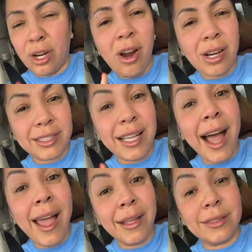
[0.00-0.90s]
there are
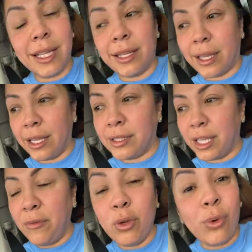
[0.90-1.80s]
signs that the
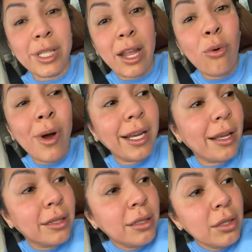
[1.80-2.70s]
kids give you when they don't want
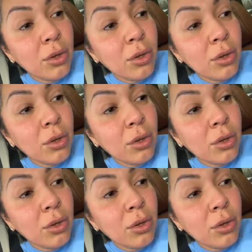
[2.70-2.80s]
to,